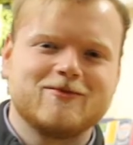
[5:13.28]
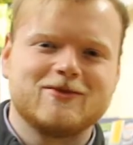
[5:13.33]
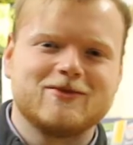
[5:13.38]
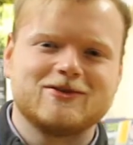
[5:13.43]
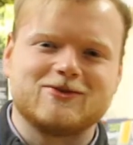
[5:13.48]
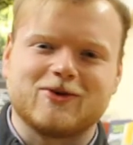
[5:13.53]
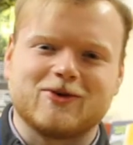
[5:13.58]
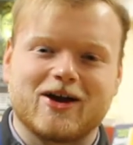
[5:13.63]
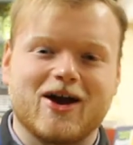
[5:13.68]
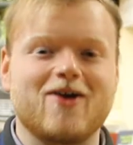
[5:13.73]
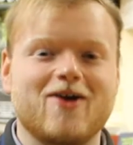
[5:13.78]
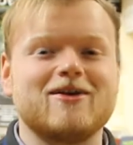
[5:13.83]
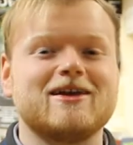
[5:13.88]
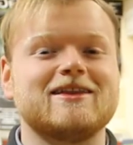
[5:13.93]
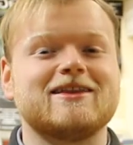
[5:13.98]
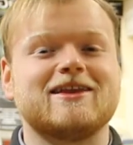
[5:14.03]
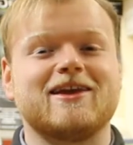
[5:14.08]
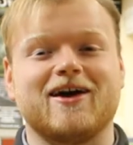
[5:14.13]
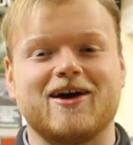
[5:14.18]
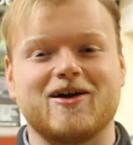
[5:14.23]
So we're currently in
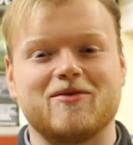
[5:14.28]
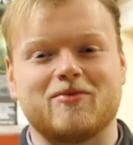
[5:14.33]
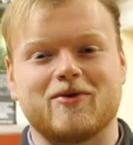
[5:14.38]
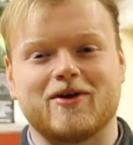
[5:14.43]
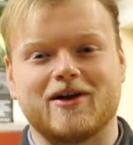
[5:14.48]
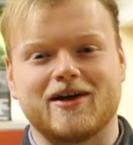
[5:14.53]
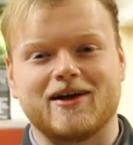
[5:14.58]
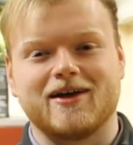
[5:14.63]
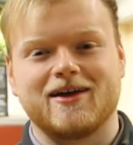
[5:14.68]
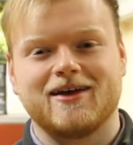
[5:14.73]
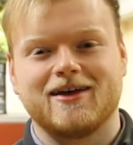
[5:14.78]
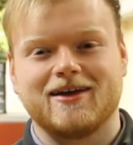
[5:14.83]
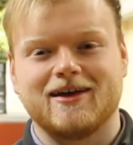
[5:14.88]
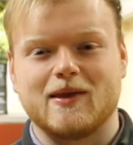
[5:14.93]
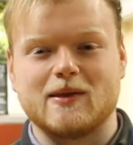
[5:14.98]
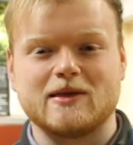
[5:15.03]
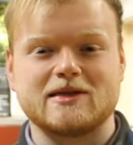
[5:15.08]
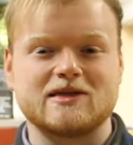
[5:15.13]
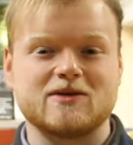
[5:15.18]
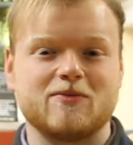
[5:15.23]
the library,
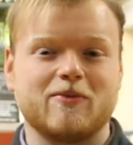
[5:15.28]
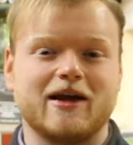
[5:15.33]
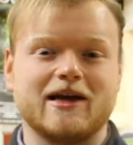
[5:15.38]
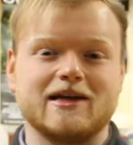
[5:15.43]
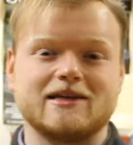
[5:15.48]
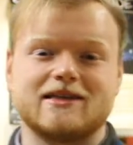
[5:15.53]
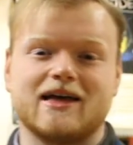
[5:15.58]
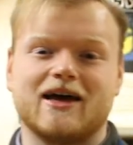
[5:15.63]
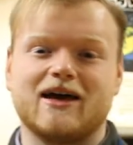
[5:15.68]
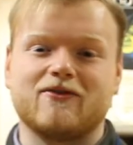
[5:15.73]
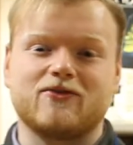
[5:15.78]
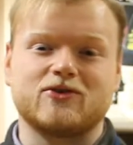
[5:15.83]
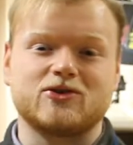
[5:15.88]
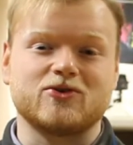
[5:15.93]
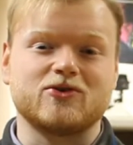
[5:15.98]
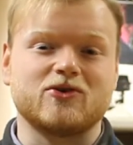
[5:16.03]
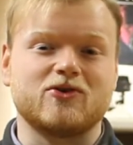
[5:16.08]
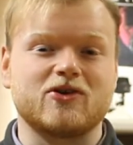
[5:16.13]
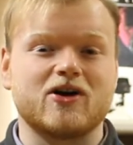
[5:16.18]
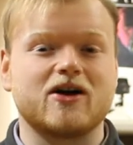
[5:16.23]
and this is a place that, if
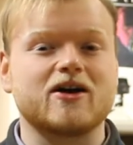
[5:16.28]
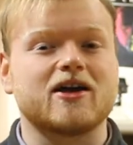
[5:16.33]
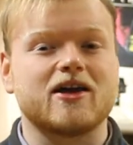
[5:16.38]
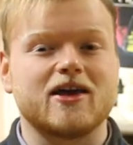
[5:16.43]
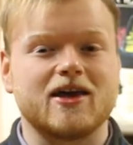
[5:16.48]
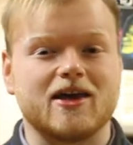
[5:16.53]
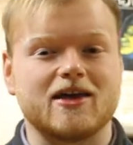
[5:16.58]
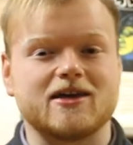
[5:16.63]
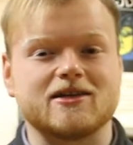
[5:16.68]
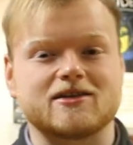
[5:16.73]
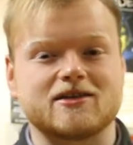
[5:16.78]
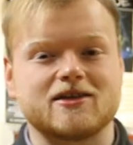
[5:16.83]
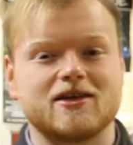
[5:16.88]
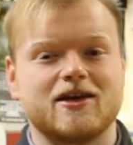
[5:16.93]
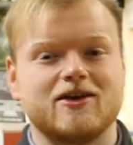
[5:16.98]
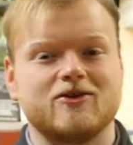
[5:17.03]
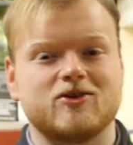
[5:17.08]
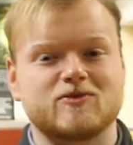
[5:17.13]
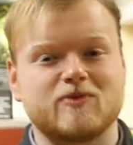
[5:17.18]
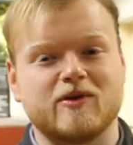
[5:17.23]
during your younger years,
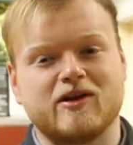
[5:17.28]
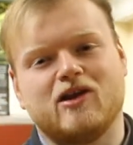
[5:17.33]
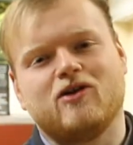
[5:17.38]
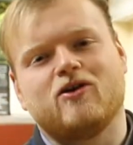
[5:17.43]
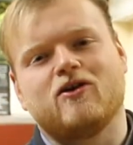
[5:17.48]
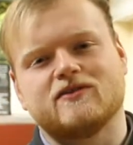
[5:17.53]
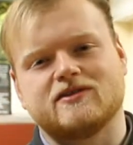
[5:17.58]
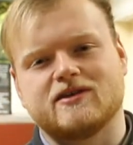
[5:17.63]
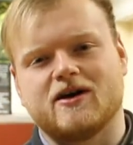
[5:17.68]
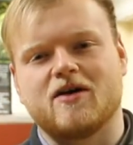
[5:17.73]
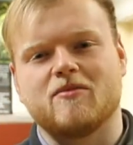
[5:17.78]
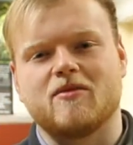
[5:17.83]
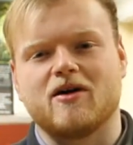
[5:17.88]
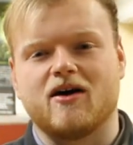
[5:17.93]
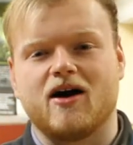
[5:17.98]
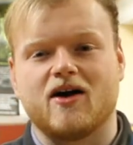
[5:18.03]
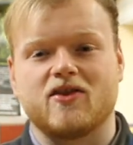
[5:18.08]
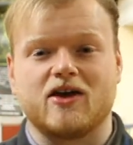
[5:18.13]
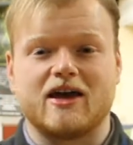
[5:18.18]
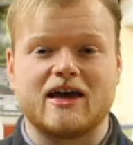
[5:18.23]
you'll spend a lot of time here,
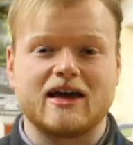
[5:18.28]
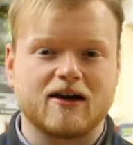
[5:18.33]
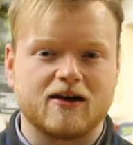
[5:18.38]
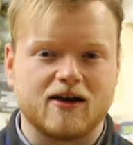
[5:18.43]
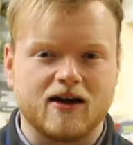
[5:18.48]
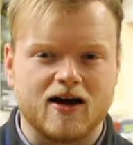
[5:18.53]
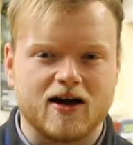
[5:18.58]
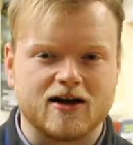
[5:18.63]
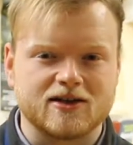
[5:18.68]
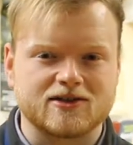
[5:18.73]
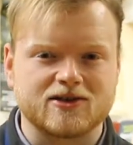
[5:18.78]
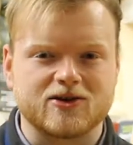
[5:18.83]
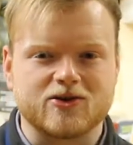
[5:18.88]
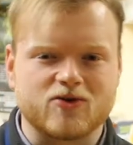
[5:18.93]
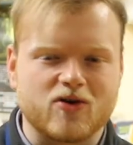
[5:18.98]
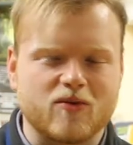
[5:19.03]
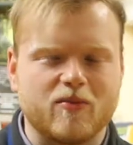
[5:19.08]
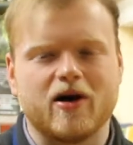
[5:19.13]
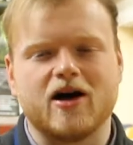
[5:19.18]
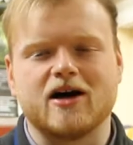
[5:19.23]
either in class or in
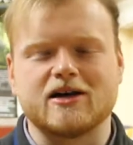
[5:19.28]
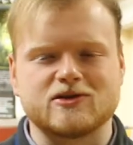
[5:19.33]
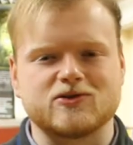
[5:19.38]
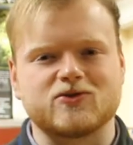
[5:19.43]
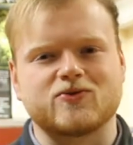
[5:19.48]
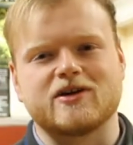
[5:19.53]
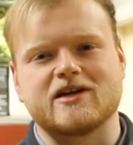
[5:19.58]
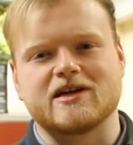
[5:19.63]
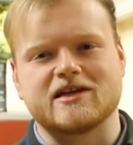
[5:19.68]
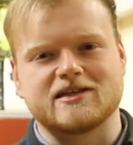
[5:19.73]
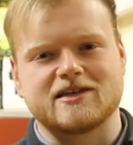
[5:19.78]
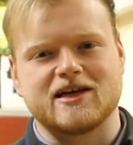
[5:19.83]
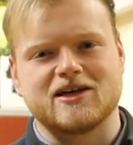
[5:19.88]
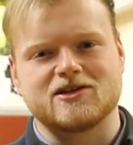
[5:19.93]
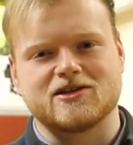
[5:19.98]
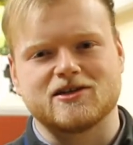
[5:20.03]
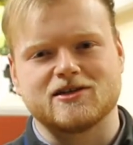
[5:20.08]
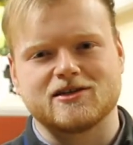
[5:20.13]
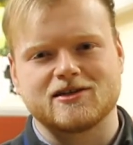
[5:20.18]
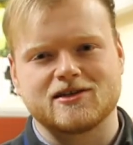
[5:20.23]
your personal reading
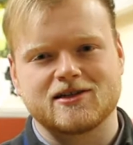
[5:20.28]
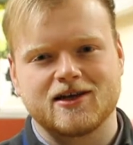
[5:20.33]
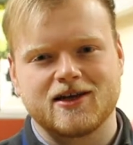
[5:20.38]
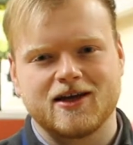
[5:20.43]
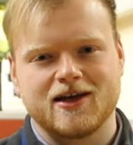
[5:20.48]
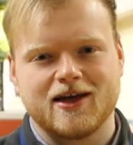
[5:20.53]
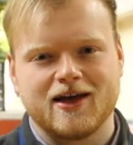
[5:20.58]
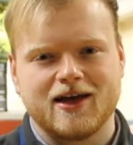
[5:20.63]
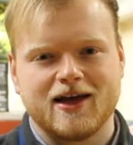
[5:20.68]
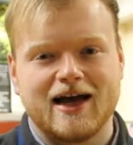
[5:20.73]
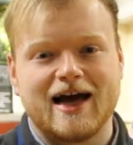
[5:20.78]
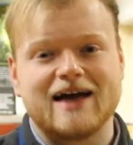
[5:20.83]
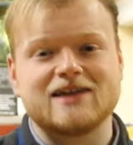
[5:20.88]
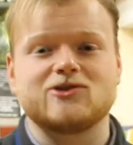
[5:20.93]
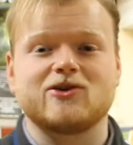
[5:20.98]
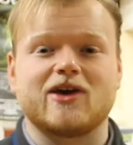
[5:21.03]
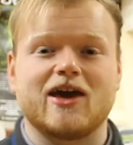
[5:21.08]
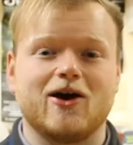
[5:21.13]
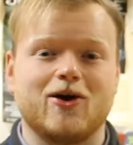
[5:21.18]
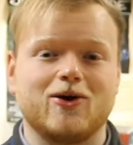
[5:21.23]
sessions. As
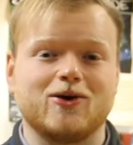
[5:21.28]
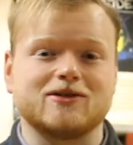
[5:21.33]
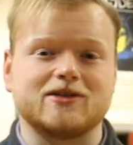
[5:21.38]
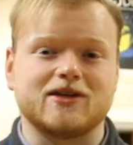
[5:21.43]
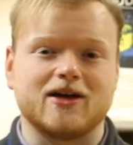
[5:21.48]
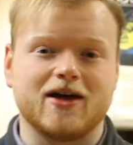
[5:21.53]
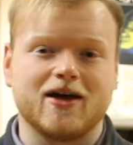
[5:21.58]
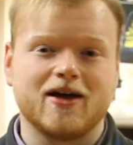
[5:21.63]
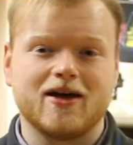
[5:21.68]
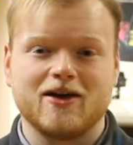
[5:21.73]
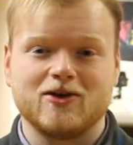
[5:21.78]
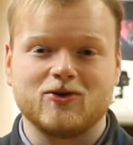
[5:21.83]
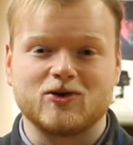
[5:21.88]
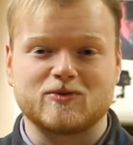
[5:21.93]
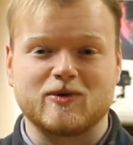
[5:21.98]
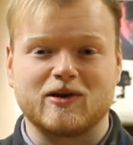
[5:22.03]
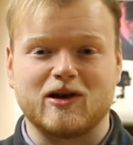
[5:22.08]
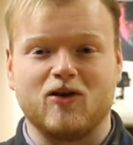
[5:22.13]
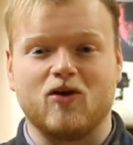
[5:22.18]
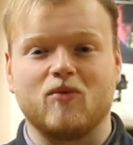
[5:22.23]
you get older, you'll
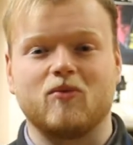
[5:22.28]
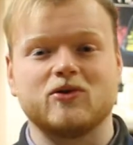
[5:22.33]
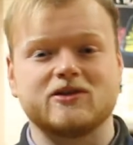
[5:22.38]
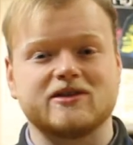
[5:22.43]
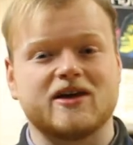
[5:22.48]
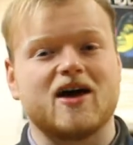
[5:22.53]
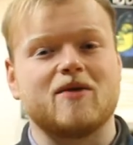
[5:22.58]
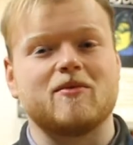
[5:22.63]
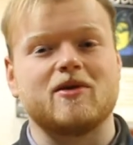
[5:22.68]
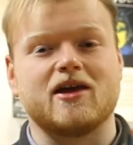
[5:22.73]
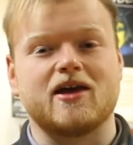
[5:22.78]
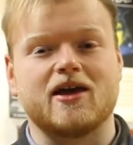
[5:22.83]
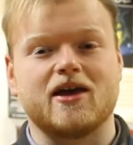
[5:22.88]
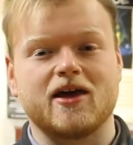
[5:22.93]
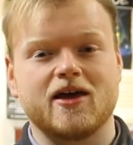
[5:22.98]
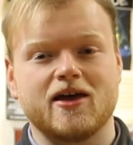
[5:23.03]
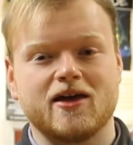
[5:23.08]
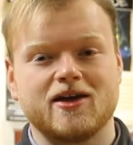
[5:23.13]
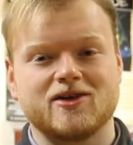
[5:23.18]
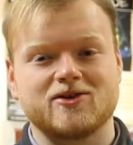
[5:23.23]
spend a lot more time in here
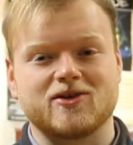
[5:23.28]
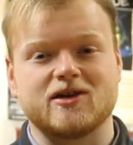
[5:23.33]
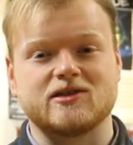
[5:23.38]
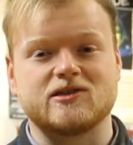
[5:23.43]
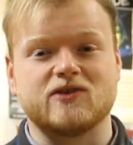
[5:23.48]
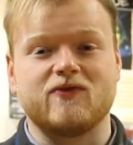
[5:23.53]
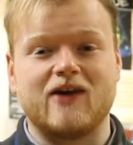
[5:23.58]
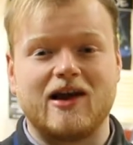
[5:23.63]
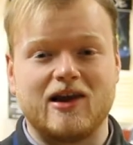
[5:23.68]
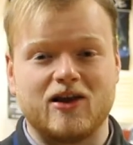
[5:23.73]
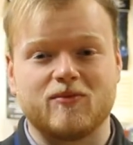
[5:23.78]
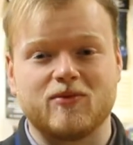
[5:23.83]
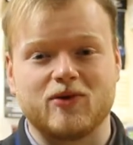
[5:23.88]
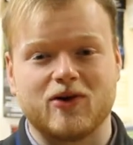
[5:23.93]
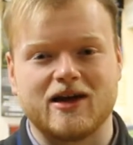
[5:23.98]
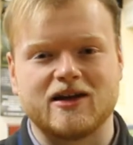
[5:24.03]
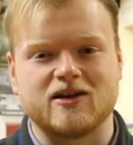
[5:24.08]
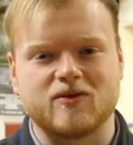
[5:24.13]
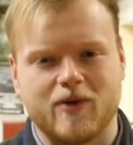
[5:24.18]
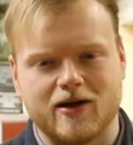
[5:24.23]
trying to develop your
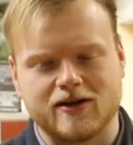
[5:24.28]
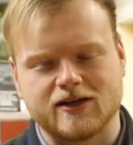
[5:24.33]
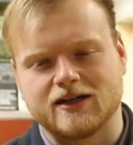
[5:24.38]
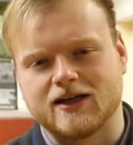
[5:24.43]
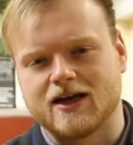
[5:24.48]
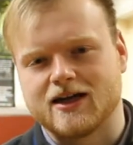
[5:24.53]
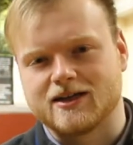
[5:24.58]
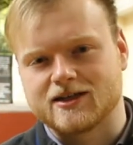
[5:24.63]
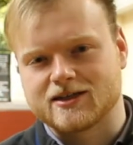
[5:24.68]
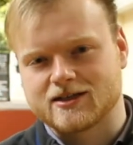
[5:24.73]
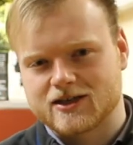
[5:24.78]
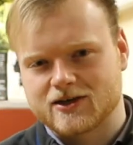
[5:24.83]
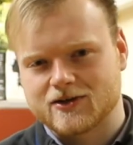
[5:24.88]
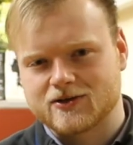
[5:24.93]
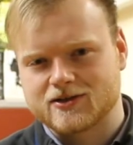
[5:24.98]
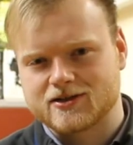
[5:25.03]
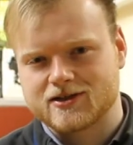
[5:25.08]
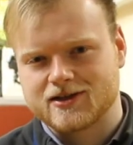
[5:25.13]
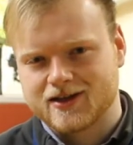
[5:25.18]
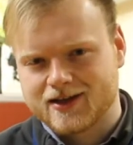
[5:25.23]
independent learning
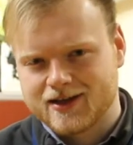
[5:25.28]
skills.